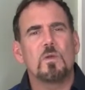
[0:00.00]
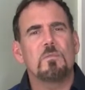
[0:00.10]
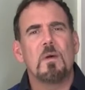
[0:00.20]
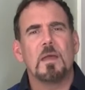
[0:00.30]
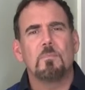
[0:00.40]

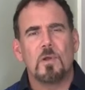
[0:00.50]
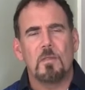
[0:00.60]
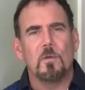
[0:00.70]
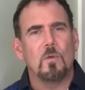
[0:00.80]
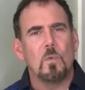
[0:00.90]
with my
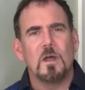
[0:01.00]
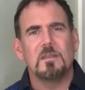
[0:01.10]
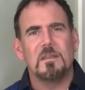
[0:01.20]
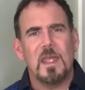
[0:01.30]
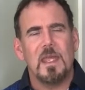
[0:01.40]
brother
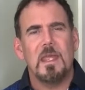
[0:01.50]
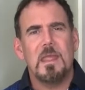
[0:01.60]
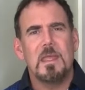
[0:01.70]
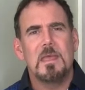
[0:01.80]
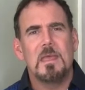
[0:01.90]
one day,